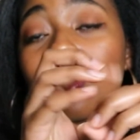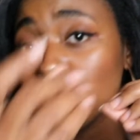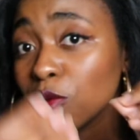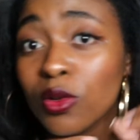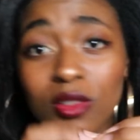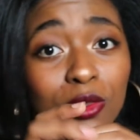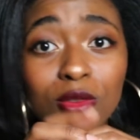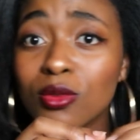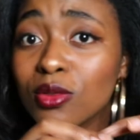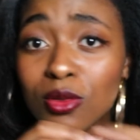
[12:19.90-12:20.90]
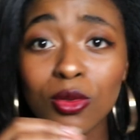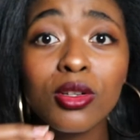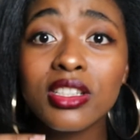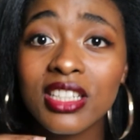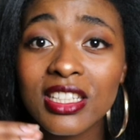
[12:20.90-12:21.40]
to
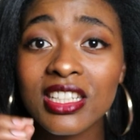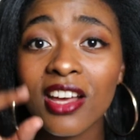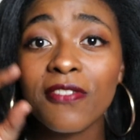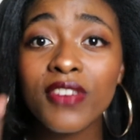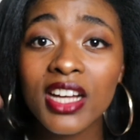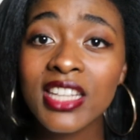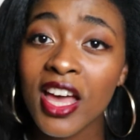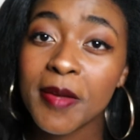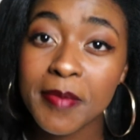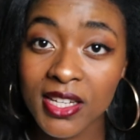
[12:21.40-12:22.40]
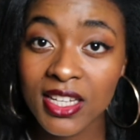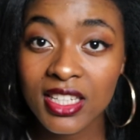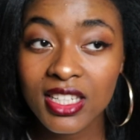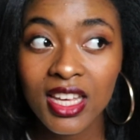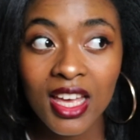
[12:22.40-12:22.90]
hold it in a fat
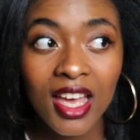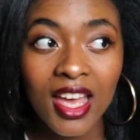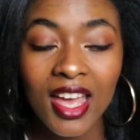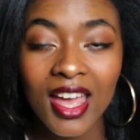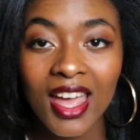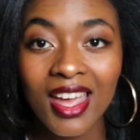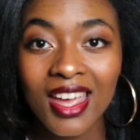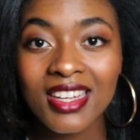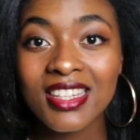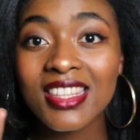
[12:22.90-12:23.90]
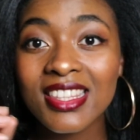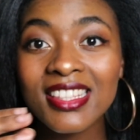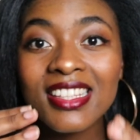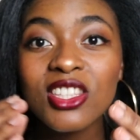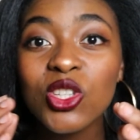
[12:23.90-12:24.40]
hairband, and
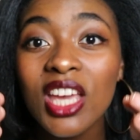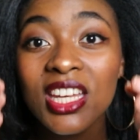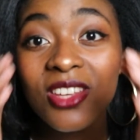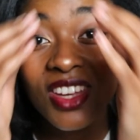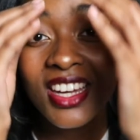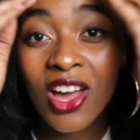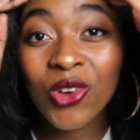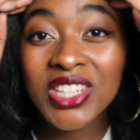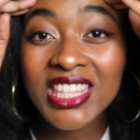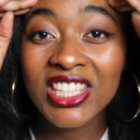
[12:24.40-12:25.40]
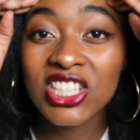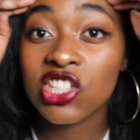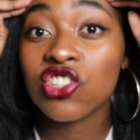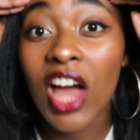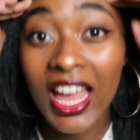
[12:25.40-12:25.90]
you can even count the
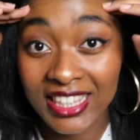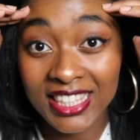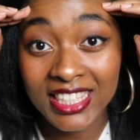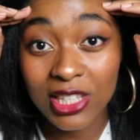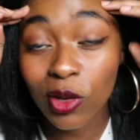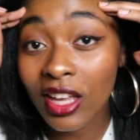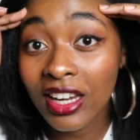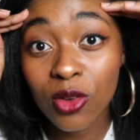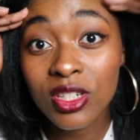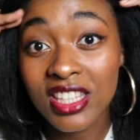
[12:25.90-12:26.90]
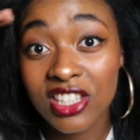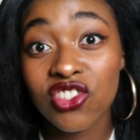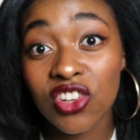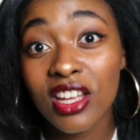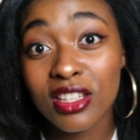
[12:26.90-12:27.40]
strands. You can count the
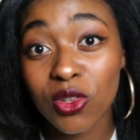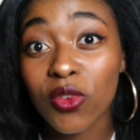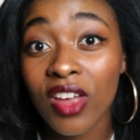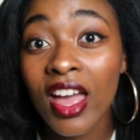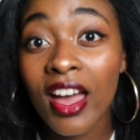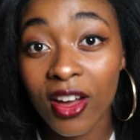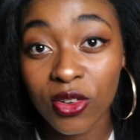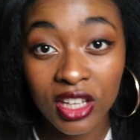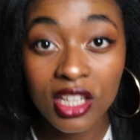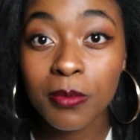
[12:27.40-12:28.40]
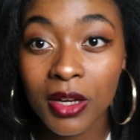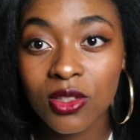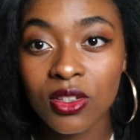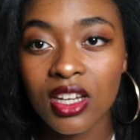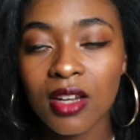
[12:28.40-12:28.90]
strands of hair on that
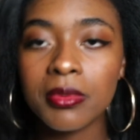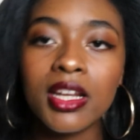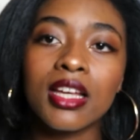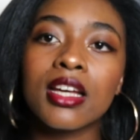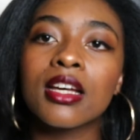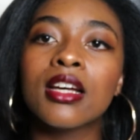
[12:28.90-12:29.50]
person, and I'm like,